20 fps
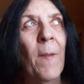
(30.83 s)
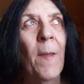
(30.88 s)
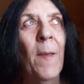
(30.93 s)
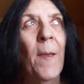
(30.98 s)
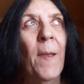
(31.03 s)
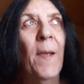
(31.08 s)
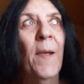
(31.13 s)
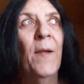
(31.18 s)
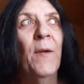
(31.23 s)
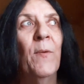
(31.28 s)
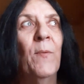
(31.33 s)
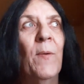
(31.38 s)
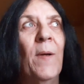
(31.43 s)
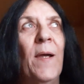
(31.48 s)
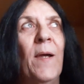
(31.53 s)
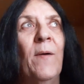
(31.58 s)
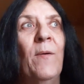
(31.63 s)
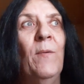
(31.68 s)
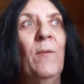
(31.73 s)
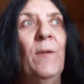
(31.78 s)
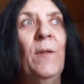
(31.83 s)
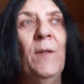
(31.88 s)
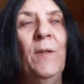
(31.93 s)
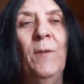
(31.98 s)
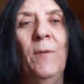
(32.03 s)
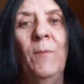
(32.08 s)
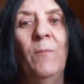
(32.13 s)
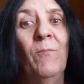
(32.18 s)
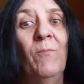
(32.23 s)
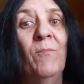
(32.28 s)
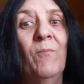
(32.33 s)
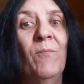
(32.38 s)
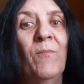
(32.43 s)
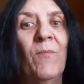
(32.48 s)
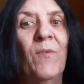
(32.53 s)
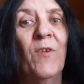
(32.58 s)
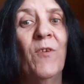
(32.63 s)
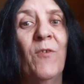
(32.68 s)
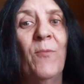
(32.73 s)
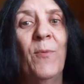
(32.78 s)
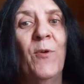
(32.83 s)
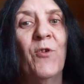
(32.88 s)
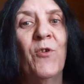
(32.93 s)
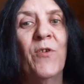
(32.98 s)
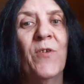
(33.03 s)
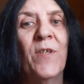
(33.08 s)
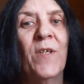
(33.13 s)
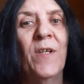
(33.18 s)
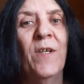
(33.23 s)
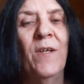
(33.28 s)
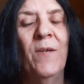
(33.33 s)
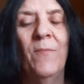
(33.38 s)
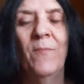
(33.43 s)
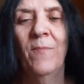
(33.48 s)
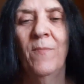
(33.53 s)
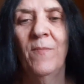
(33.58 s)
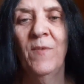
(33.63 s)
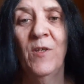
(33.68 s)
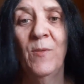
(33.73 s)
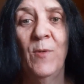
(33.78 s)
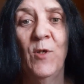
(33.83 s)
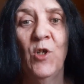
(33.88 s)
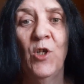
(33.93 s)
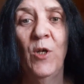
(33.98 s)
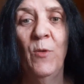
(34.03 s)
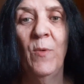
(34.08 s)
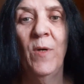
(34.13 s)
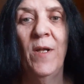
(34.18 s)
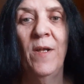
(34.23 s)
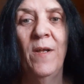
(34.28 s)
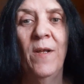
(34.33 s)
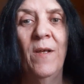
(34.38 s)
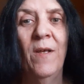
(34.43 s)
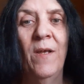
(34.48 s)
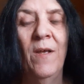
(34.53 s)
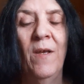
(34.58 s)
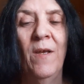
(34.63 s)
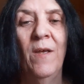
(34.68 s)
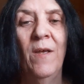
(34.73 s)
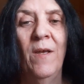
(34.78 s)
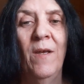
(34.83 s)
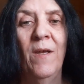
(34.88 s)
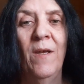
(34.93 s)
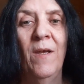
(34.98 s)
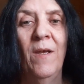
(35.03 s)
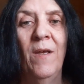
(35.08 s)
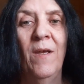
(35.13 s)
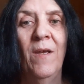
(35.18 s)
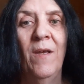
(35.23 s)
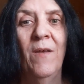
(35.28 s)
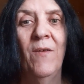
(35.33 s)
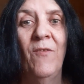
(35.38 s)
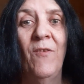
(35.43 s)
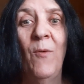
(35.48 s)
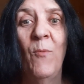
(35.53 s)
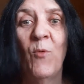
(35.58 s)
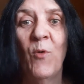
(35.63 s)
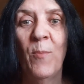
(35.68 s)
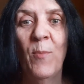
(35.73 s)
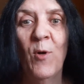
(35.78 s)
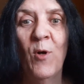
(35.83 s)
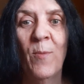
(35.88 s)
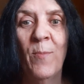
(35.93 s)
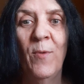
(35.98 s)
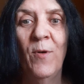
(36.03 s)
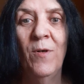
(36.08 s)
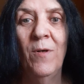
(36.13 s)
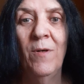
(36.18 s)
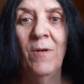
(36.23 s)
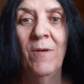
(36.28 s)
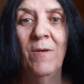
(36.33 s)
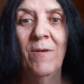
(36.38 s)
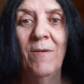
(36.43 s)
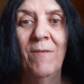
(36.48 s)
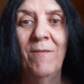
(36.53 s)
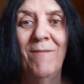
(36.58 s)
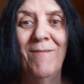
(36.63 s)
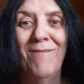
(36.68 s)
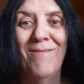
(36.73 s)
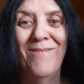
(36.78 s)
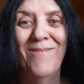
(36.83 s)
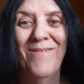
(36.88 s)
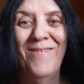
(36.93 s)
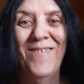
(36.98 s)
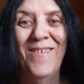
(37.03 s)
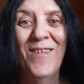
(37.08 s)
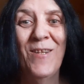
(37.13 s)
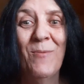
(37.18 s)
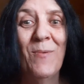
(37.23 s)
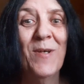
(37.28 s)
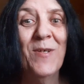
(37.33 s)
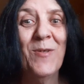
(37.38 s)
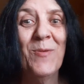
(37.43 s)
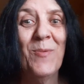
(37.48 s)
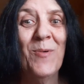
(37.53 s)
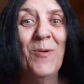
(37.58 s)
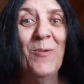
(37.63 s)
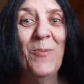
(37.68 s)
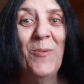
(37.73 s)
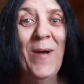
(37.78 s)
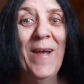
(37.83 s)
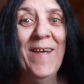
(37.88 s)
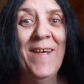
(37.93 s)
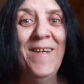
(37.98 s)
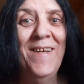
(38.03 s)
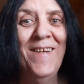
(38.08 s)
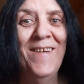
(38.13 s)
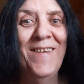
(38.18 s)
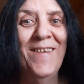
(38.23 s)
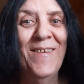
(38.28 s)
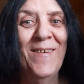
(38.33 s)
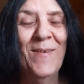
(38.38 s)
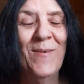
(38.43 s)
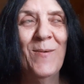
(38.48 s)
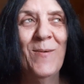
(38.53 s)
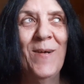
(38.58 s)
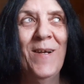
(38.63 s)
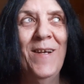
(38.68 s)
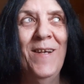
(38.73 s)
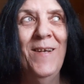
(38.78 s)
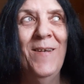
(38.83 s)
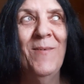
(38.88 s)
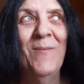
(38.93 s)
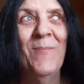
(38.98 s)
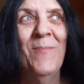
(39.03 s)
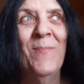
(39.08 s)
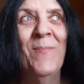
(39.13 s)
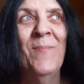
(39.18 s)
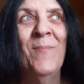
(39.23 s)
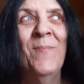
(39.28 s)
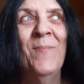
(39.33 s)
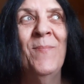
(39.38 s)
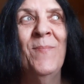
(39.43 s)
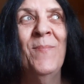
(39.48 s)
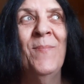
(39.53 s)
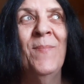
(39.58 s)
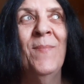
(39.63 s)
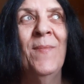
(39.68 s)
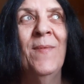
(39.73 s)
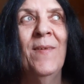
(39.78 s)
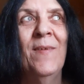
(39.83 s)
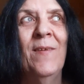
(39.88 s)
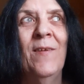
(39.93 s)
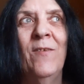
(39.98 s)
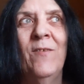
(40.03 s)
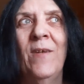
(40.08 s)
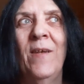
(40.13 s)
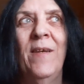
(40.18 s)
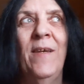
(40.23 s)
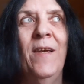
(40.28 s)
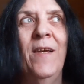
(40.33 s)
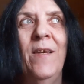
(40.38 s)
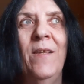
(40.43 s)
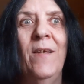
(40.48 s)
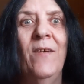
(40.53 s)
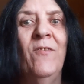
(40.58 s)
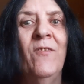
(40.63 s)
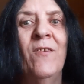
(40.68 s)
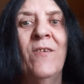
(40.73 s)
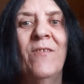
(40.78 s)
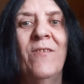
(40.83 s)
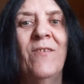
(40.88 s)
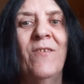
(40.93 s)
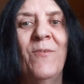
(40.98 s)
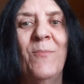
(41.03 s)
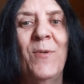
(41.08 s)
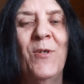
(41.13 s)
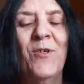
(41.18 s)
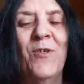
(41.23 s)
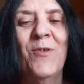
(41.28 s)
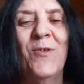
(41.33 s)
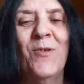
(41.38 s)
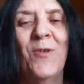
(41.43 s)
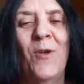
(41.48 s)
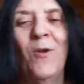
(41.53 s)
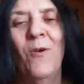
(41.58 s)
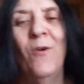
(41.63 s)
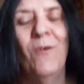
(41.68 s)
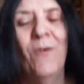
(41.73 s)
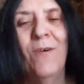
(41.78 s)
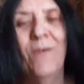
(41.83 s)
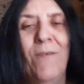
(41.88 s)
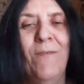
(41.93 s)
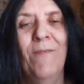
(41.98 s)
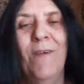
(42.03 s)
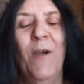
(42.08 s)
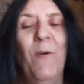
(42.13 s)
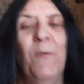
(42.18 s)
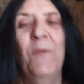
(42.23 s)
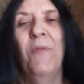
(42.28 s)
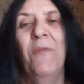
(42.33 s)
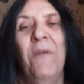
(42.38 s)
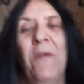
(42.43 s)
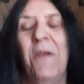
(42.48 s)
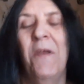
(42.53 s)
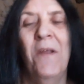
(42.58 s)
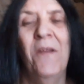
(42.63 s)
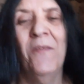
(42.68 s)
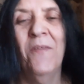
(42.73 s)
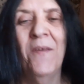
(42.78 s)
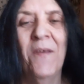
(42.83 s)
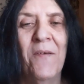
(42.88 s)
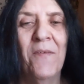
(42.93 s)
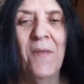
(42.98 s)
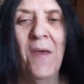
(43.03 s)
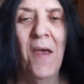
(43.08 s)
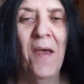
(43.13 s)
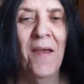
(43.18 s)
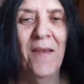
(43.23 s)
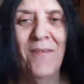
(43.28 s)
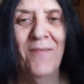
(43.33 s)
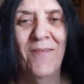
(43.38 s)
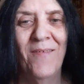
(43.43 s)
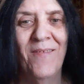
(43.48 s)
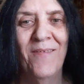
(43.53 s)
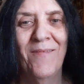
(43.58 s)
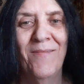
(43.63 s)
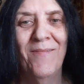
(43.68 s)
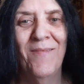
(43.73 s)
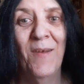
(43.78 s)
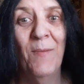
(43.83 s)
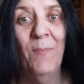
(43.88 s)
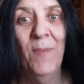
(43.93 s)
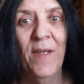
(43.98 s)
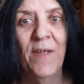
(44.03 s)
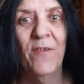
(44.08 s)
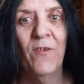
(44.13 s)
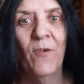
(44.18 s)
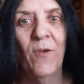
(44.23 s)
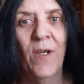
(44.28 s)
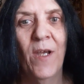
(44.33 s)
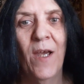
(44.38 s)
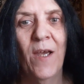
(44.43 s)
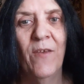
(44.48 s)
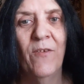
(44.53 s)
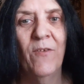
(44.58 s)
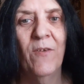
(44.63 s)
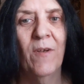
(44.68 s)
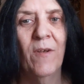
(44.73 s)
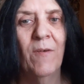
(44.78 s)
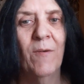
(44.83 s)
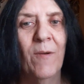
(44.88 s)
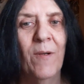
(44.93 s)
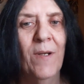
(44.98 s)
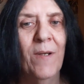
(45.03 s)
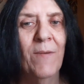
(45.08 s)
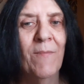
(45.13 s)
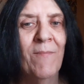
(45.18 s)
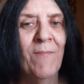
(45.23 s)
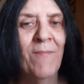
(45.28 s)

Hanging around. Suspiciously, especially when some were purple and the rest were white, right? So I was like, yeah, that's not suspicious at all. I wouldn't think anything of that. I'm being sarcastic, right?